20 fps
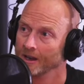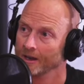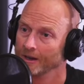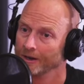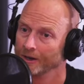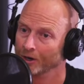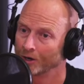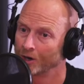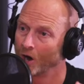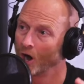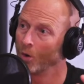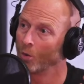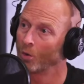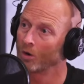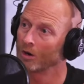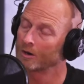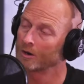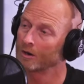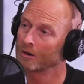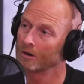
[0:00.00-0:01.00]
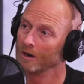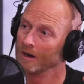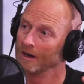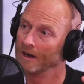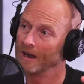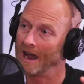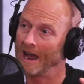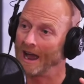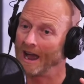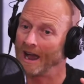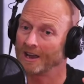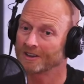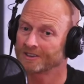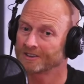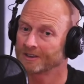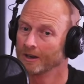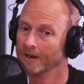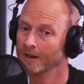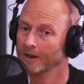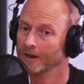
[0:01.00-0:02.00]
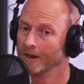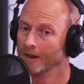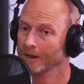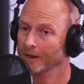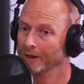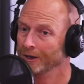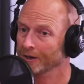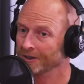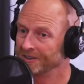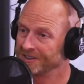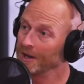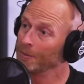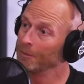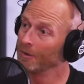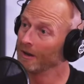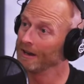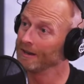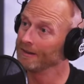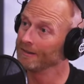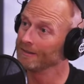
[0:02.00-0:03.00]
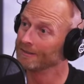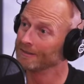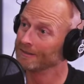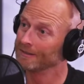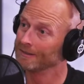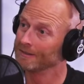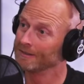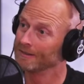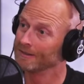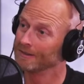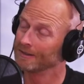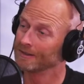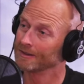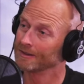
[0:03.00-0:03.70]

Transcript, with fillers: your coworker, ask your sibling. Or they could ask